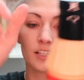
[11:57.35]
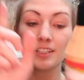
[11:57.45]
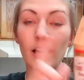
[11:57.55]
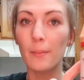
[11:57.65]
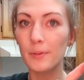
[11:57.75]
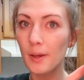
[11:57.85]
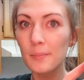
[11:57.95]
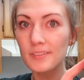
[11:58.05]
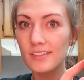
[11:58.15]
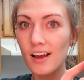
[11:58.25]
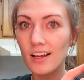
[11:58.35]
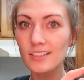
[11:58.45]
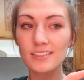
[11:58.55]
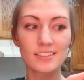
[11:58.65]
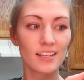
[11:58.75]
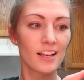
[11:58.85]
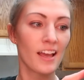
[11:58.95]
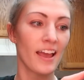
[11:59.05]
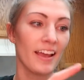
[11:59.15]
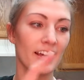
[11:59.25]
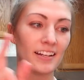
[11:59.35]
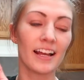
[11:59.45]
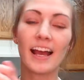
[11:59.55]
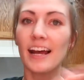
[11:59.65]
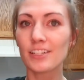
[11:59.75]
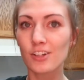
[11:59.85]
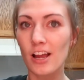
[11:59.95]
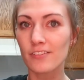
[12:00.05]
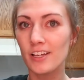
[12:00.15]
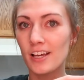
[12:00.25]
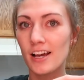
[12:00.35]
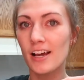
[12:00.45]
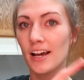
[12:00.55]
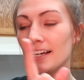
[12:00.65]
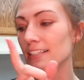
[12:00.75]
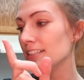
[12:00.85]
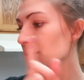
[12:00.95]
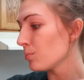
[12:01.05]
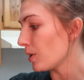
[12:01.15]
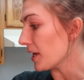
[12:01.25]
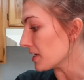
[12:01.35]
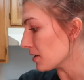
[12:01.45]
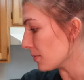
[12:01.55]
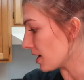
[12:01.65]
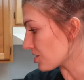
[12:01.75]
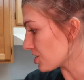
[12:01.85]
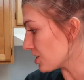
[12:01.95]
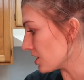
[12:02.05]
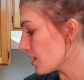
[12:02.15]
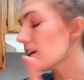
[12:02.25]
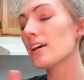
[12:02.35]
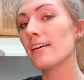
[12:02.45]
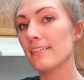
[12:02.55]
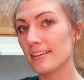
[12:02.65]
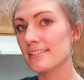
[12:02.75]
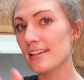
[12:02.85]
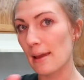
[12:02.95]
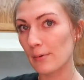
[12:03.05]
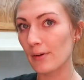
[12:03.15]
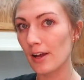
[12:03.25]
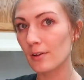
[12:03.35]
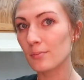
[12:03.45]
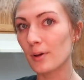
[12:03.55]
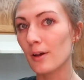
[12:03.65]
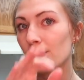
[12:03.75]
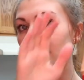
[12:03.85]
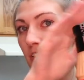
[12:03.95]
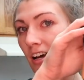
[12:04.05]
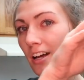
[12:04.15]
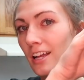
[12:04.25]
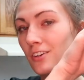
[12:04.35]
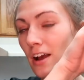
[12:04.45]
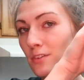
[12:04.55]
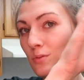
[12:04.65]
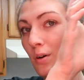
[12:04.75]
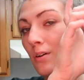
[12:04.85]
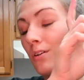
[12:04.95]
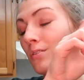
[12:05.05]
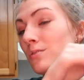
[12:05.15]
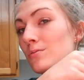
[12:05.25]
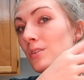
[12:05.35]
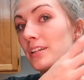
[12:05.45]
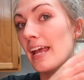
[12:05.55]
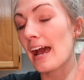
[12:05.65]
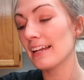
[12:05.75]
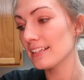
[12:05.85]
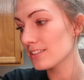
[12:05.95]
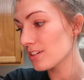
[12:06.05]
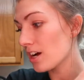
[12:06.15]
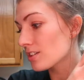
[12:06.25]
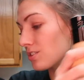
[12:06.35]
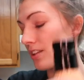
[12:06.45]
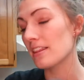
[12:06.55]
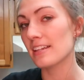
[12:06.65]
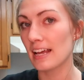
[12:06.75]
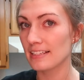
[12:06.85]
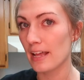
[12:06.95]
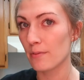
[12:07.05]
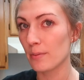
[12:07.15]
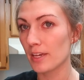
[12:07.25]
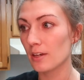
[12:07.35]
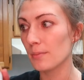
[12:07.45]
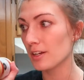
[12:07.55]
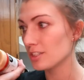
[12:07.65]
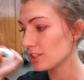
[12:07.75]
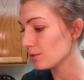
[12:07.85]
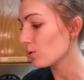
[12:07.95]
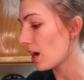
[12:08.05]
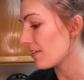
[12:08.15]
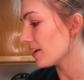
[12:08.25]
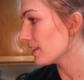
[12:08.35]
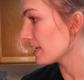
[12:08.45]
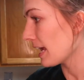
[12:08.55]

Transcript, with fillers: Yum Yum Sauce and I had to grab it. I didn't plan hibachi this time around, but we saw it and grabbed it while, while they had it in stock so that the next time we make hibachi, we'll have it in the